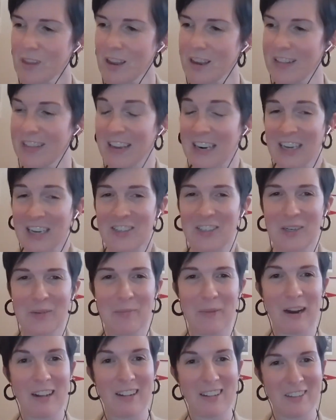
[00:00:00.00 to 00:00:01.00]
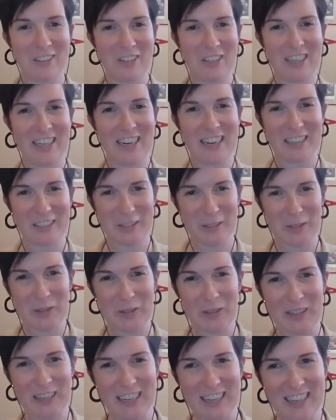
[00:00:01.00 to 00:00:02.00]
And then I took biology in high
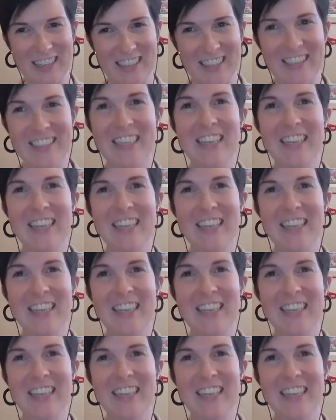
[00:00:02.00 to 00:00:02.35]
school, and